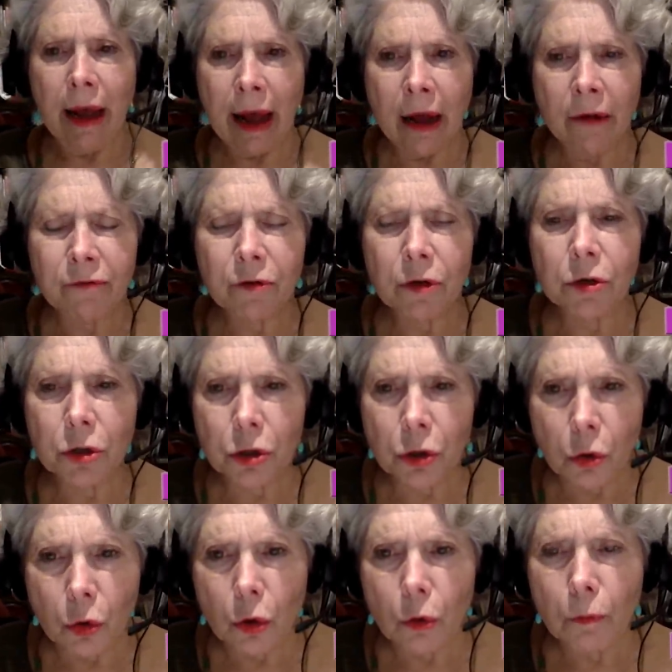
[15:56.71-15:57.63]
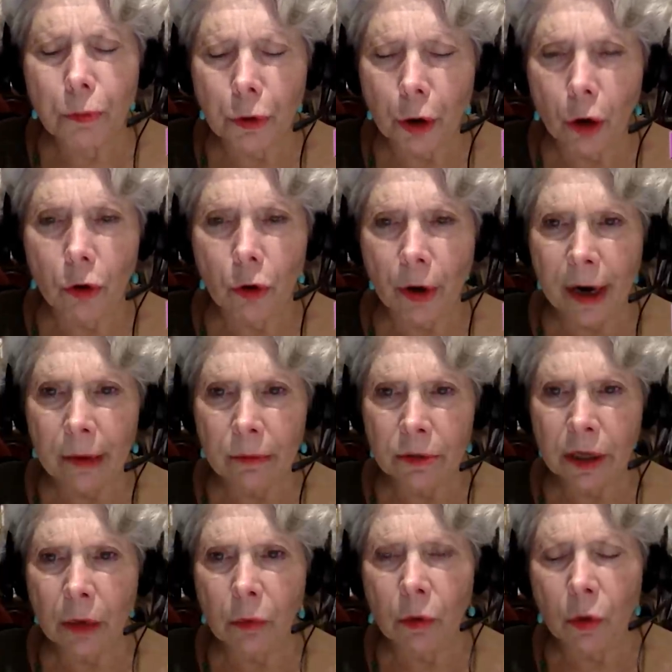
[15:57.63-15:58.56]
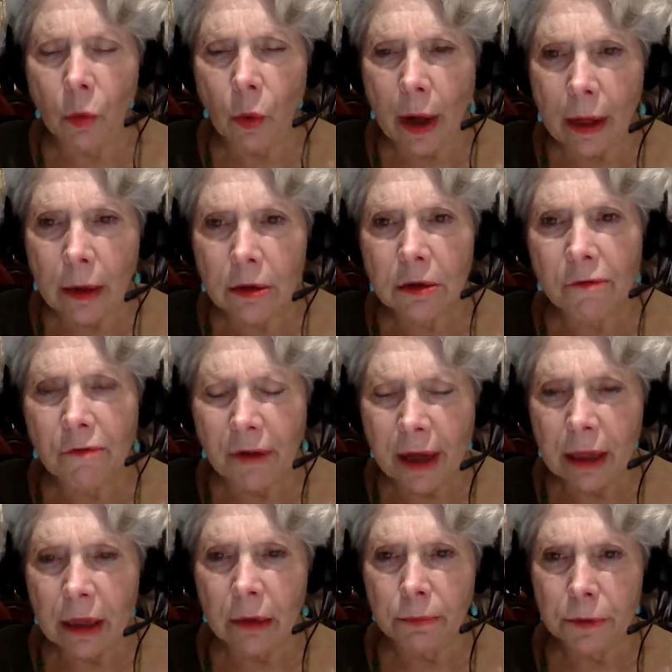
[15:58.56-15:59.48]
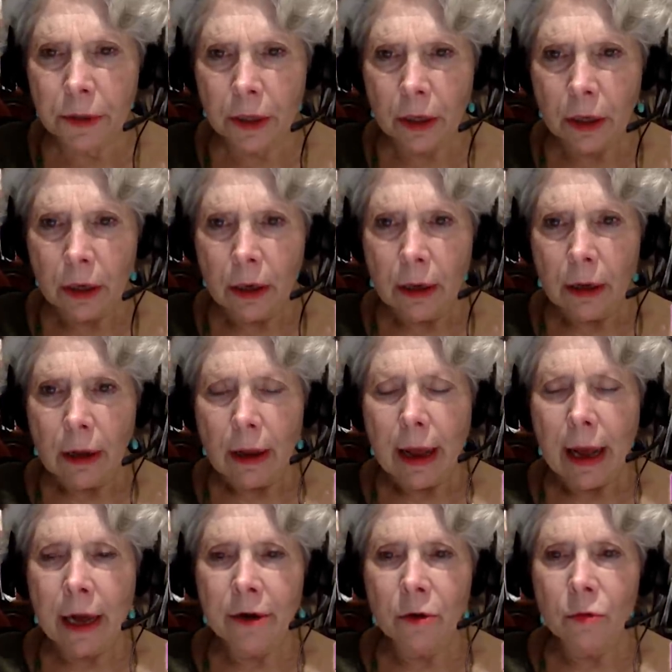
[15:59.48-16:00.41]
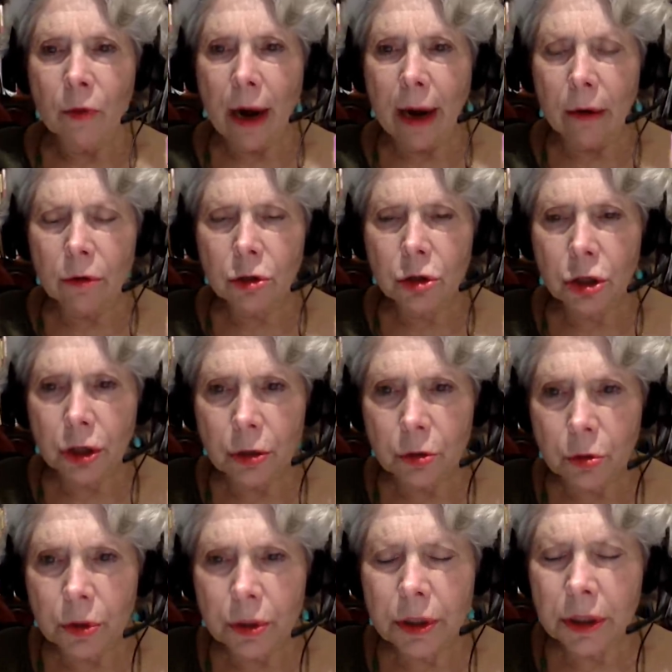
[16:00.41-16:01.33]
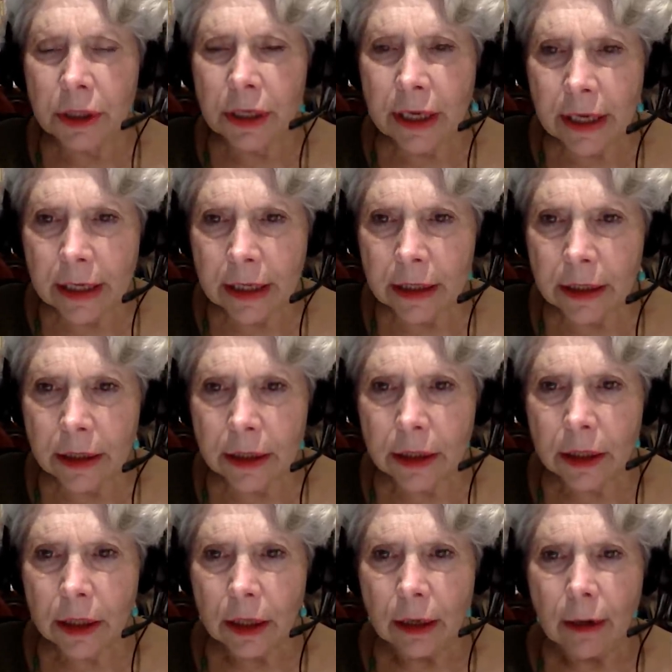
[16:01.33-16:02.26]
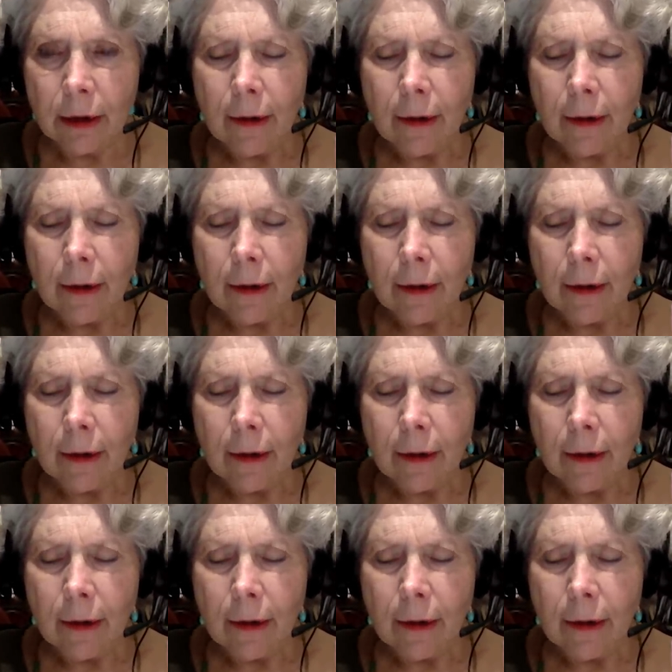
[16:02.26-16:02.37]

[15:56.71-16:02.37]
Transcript: after school programs that were well developed and around children's needs,